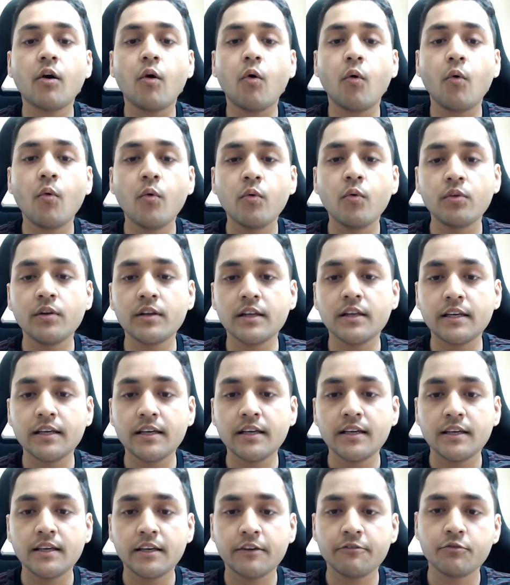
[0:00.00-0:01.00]

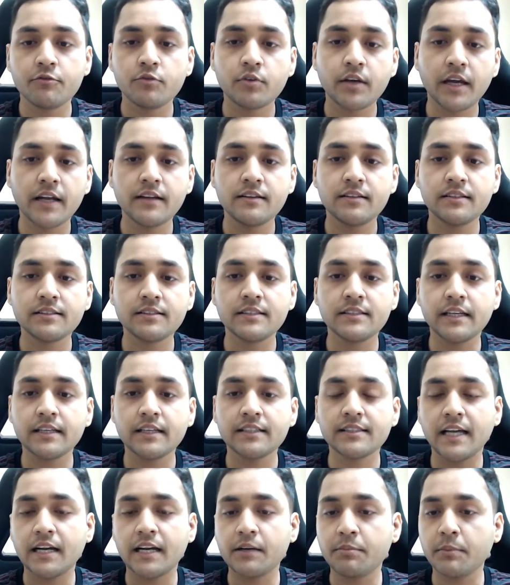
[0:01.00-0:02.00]
only if you get this
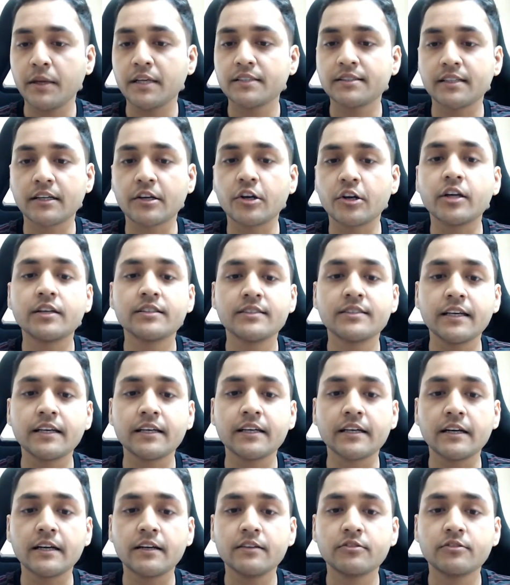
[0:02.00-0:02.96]
thing that makes a great singer?